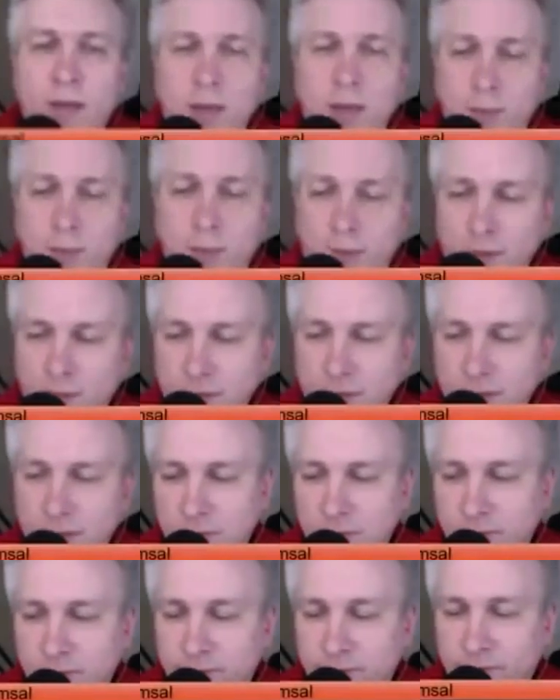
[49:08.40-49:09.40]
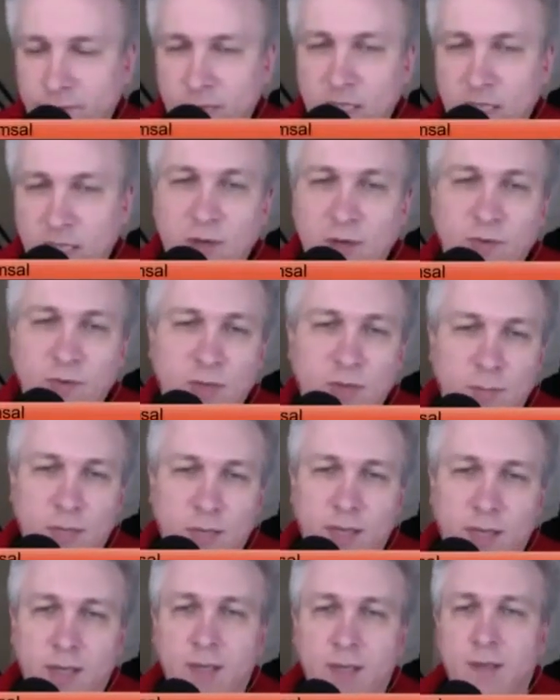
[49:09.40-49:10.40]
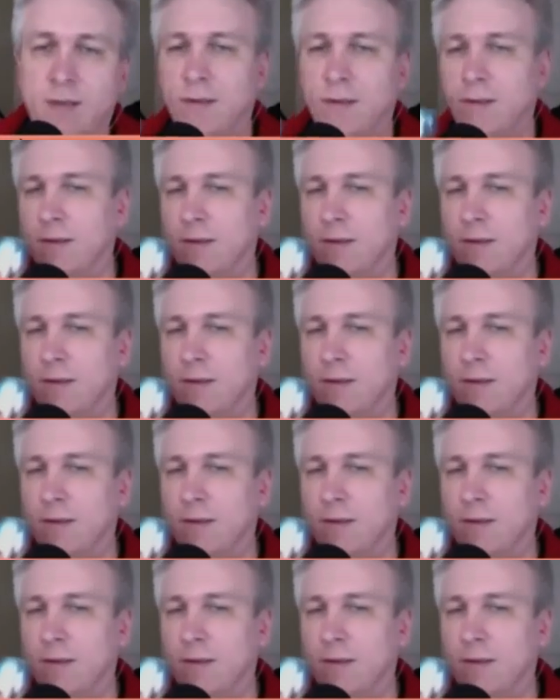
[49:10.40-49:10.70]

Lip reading: own operating system. I do everything by hand.